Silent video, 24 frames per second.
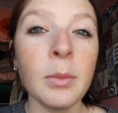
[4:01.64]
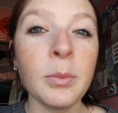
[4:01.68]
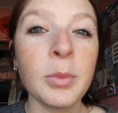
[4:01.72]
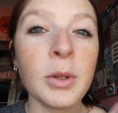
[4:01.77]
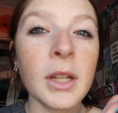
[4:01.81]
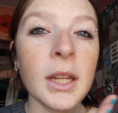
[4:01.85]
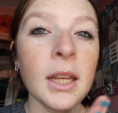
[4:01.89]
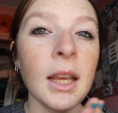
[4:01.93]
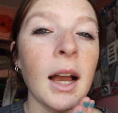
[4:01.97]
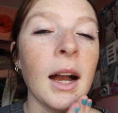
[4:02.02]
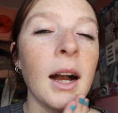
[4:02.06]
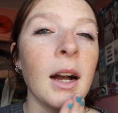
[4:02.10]
been
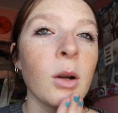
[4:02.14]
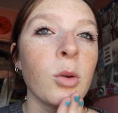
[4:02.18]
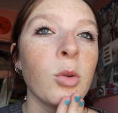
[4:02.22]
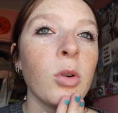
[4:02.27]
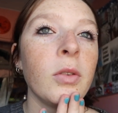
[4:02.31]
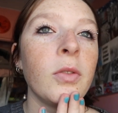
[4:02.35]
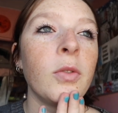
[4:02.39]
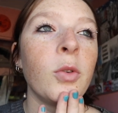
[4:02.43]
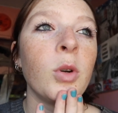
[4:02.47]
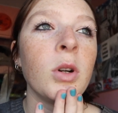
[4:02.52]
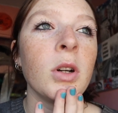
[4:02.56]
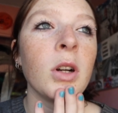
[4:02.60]
putting
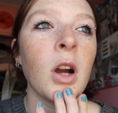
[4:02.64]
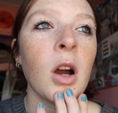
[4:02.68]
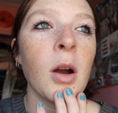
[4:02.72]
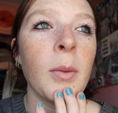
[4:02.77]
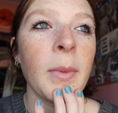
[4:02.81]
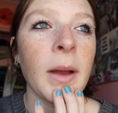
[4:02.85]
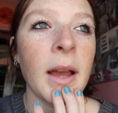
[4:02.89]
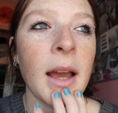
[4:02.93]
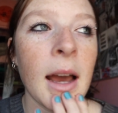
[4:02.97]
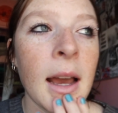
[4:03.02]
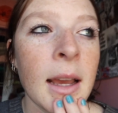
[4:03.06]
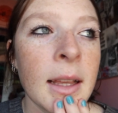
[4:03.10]
Aquaphor on
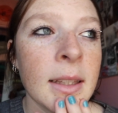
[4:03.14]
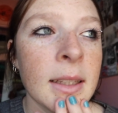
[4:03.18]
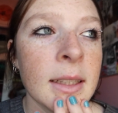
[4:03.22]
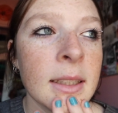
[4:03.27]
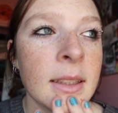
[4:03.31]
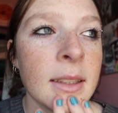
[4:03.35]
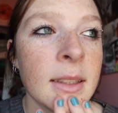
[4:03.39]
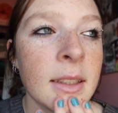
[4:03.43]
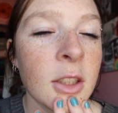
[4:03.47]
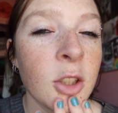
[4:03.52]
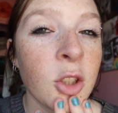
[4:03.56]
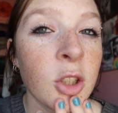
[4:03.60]
my
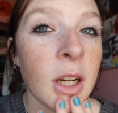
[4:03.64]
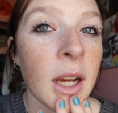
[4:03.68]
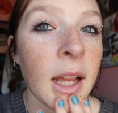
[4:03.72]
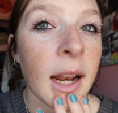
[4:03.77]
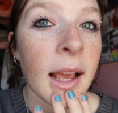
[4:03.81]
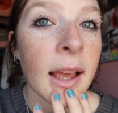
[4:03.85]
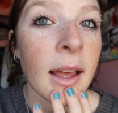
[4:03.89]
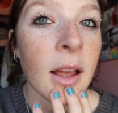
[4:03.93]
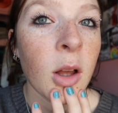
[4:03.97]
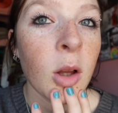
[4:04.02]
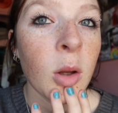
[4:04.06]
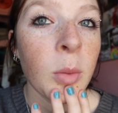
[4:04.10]
eyelids to try
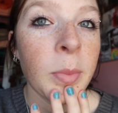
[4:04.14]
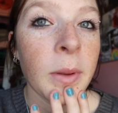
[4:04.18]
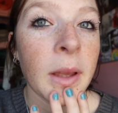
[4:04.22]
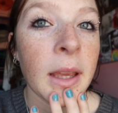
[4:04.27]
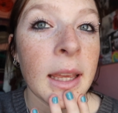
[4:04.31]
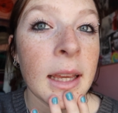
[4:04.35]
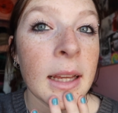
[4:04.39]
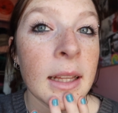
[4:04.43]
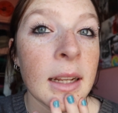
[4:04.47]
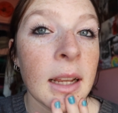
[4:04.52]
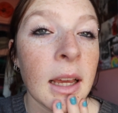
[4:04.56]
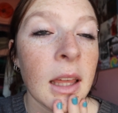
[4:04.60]
to help
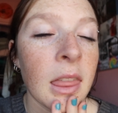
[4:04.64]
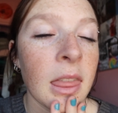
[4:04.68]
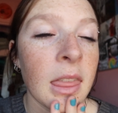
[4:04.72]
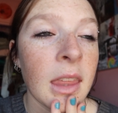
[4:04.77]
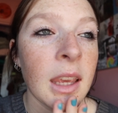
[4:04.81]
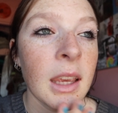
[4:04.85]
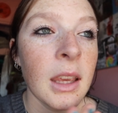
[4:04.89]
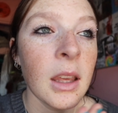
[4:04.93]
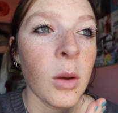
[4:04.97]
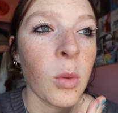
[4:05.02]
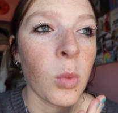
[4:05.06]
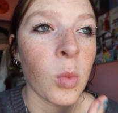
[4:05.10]
and I
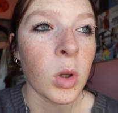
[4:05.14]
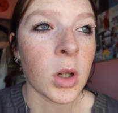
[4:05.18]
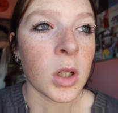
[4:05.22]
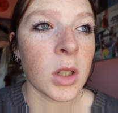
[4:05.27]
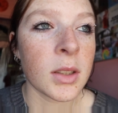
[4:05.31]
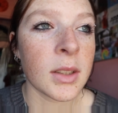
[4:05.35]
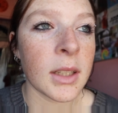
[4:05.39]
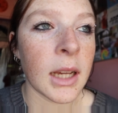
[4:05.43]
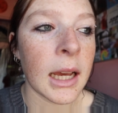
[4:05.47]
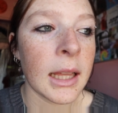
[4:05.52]
think it worked.